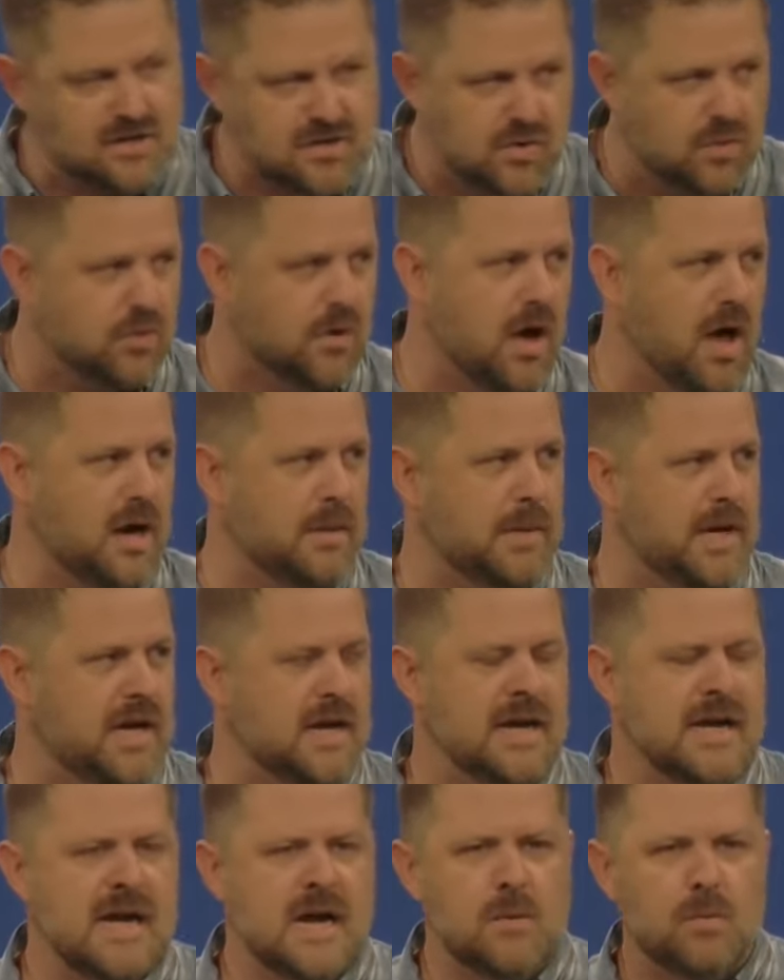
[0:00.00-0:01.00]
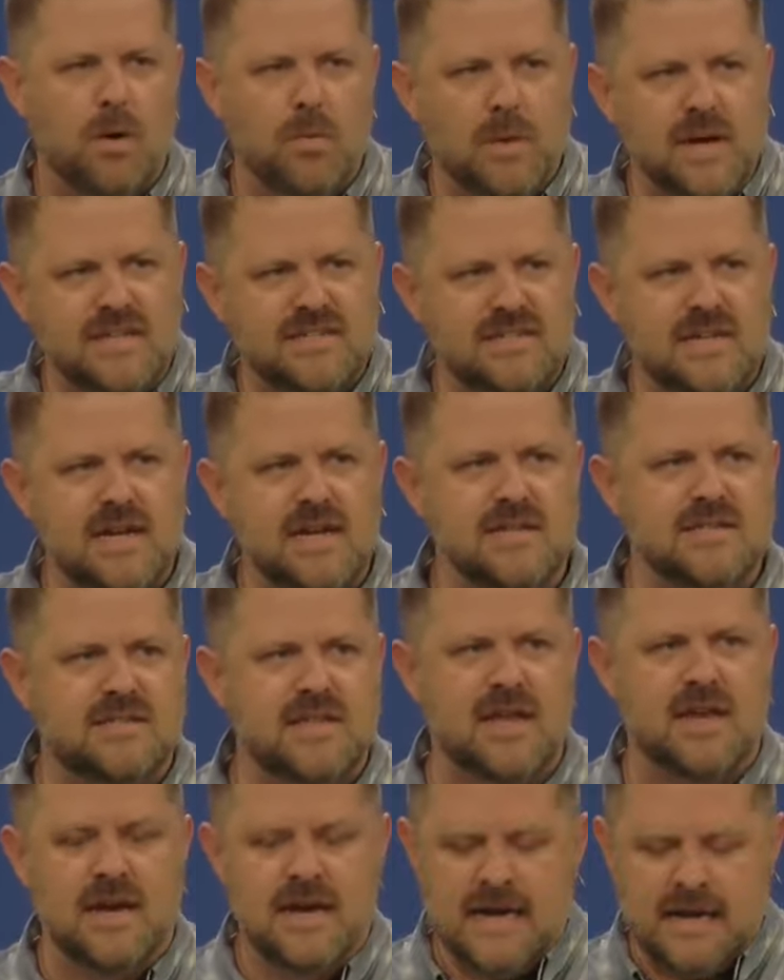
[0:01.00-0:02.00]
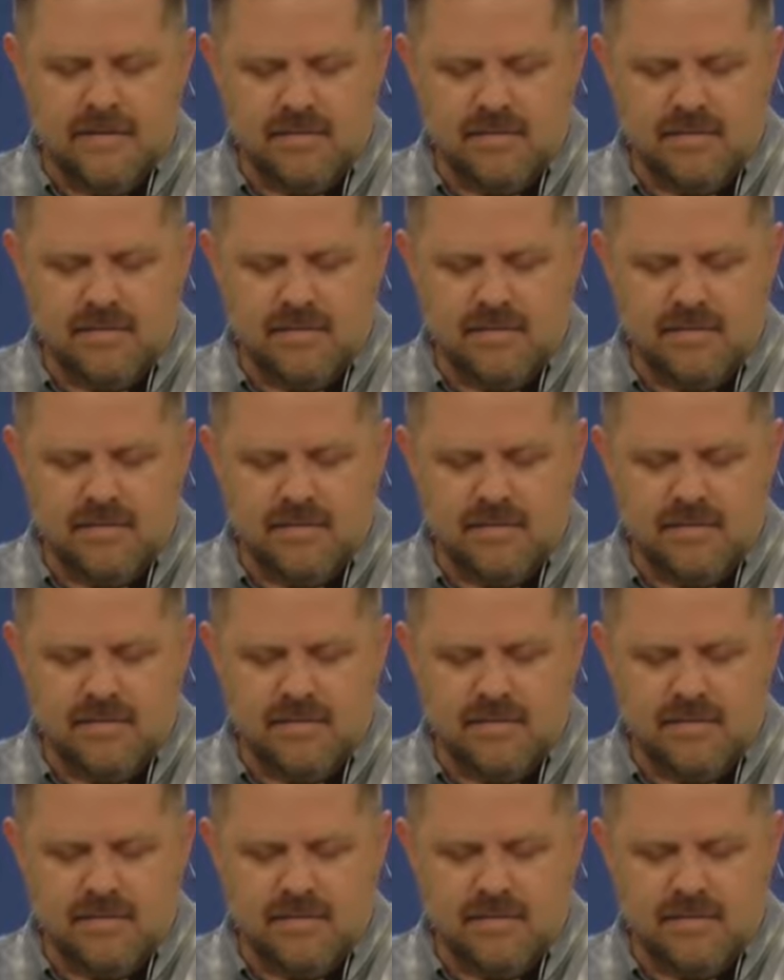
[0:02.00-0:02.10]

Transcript: Deuteronomy, what we see is that,